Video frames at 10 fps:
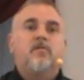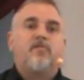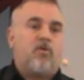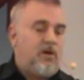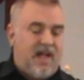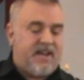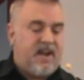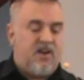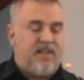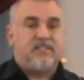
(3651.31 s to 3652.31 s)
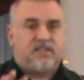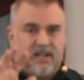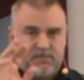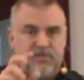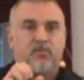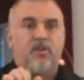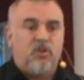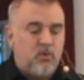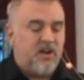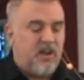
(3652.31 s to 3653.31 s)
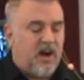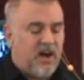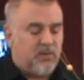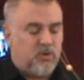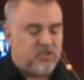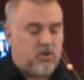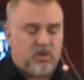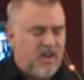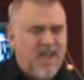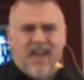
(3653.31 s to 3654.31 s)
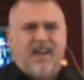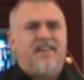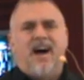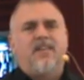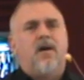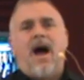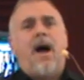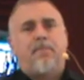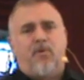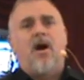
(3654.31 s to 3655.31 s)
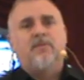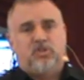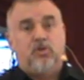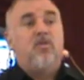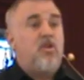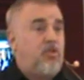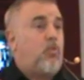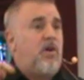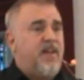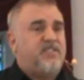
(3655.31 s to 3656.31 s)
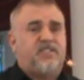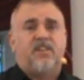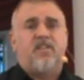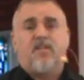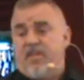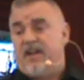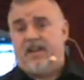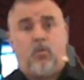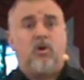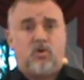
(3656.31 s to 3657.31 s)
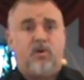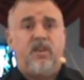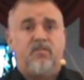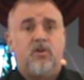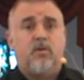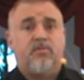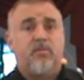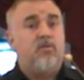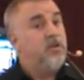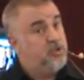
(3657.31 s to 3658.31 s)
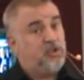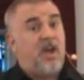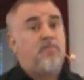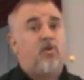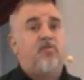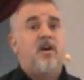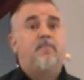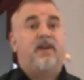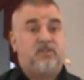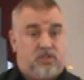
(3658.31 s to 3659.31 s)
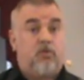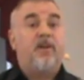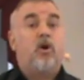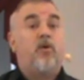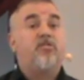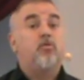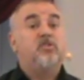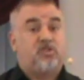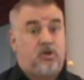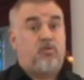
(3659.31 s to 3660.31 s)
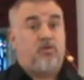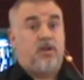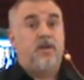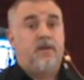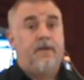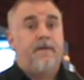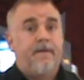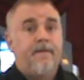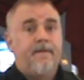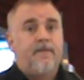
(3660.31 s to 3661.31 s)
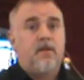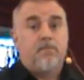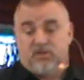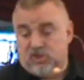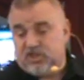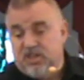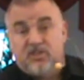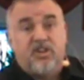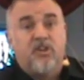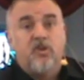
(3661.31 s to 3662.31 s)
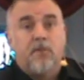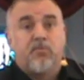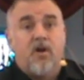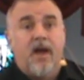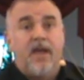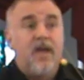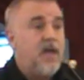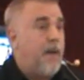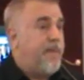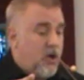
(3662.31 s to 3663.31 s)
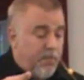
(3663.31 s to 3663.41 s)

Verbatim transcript: For all I care, that's, that's between you and God and what's going on. And not, I promise you, the one that's sitting there thinking, I wonder what he's going through, shame on them because they'll be going through it soon. But just continue to pray and be